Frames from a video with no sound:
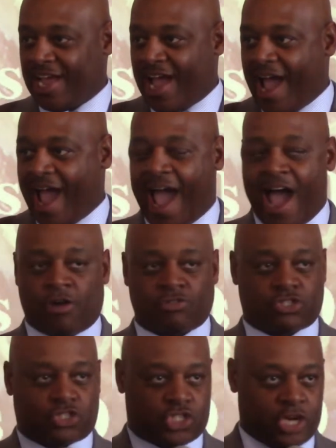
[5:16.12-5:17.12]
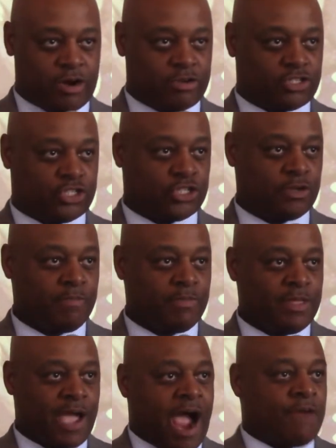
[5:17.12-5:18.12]
House church.
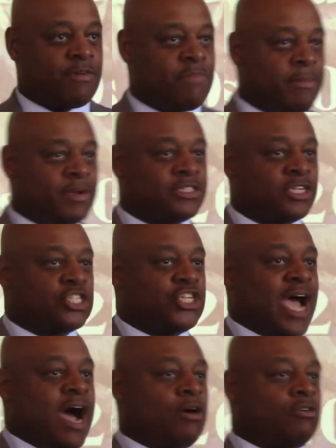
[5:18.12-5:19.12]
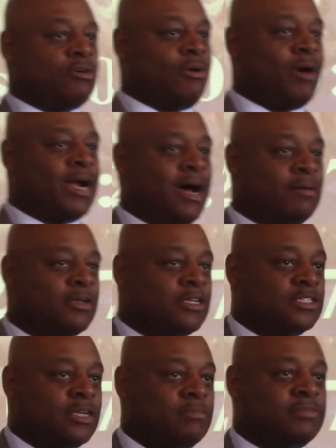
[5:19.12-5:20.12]
I remember as a child growing
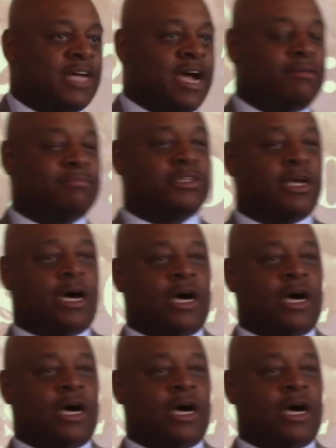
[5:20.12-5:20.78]
up, sometimes,